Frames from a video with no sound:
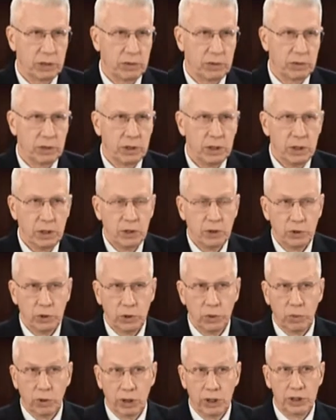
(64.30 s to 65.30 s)
general
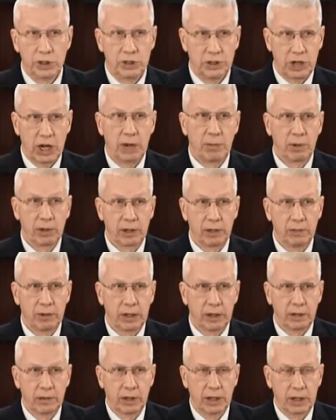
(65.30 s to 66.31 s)
who runs Cyber
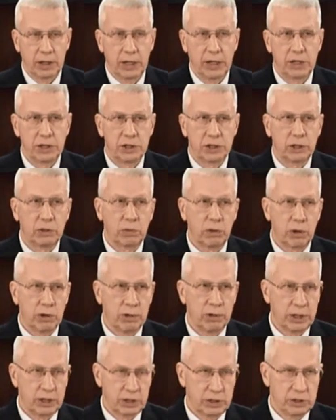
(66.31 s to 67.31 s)
Command, and that is a
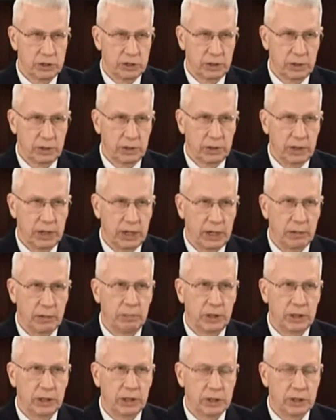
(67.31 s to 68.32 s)
growing concern and
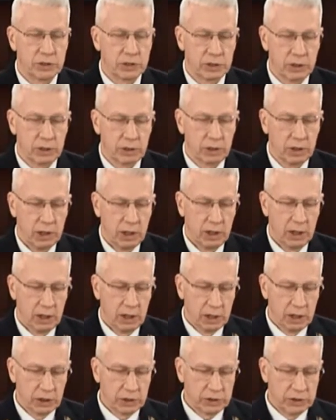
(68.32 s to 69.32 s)
a big concern,
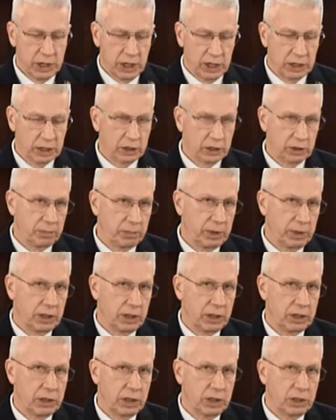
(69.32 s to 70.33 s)
because not only could it be
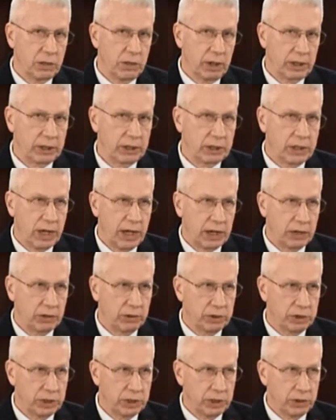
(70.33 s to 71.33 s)
a direct attack
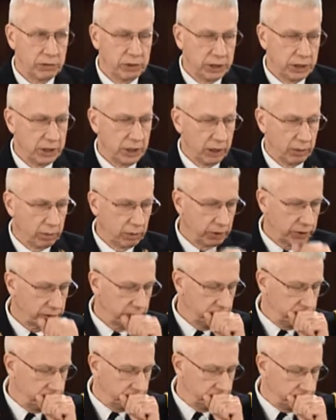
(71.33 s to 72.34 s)
on DoD
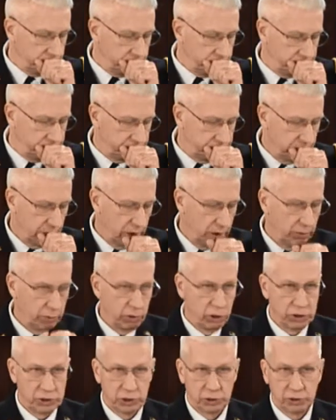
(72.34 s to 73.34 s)
networks,
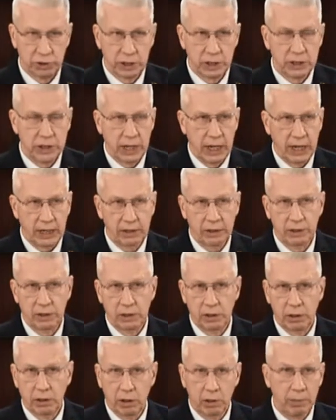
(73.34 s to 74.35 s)
but also could attack
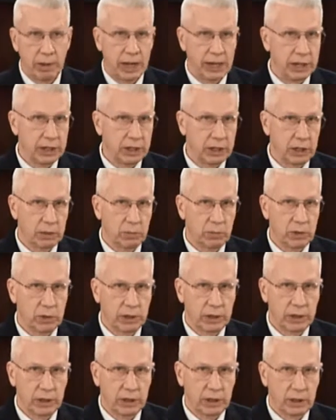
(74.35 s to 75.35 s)
our banking
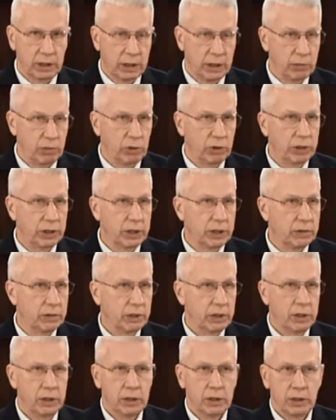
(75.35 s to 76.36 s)
network and really
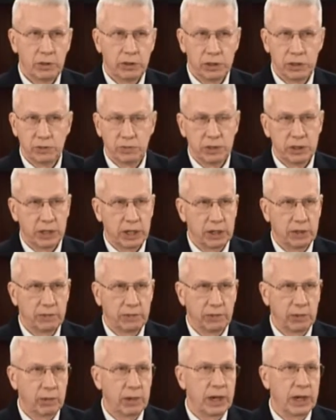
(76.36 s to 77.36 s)
things we take
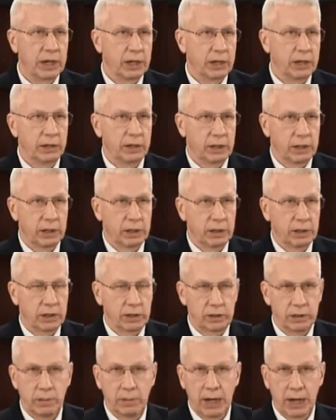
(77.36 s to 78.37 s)
for granted,
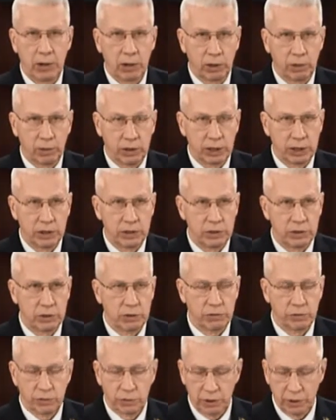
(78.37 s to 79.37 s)
the power grid and
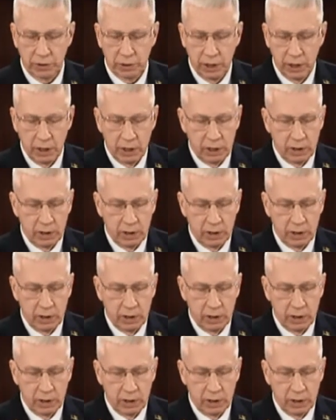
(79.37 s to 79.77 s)
so forth.